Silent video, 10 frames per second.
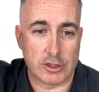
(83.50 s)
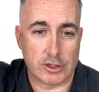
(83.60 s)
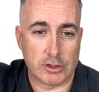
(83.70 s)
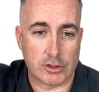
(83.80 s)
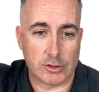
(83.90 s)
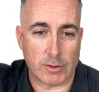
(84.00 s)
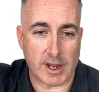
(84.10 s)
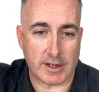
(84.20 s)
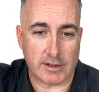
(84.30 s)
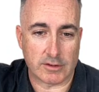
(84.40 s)
to the
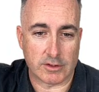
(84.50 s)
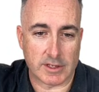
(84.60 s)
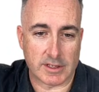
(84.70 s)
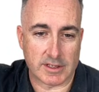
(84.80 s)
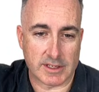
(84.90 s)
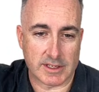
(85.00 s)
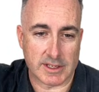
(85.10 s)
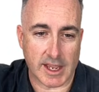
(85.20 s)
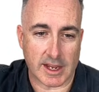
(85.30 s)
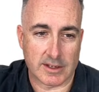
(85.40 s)
right here. So this is this
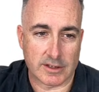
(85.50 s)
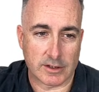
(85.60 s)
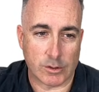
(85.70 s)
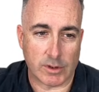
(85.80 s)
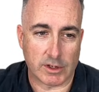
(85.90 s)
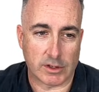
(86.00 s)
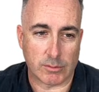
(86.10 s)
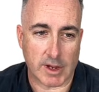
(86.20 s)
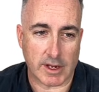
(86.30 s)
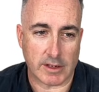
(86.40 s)
x going to the
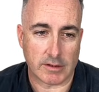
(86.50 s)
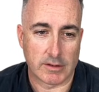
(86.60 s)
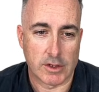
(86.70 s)
right here.